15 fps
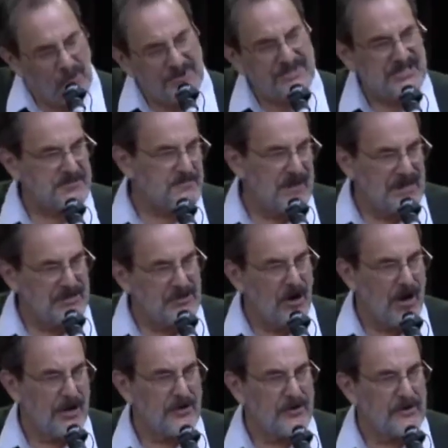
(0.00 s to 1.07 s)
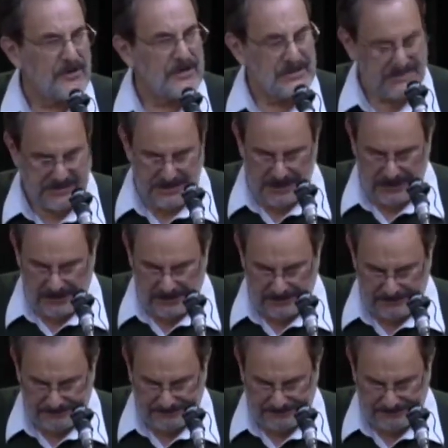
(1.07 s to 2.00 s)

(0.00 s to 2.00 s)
What does my daughter say?